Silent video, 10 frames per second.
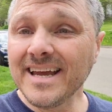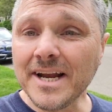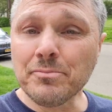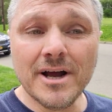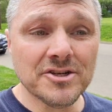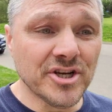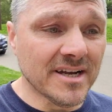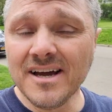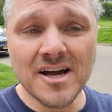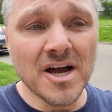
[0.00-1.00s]
I got a
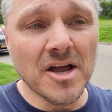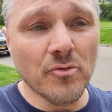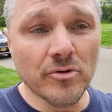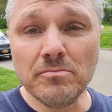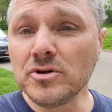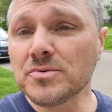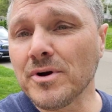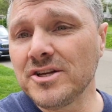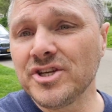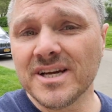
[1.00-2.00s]
project. Uh, with most
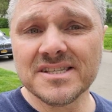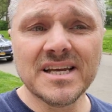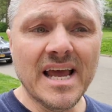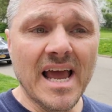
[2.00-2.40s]
projects,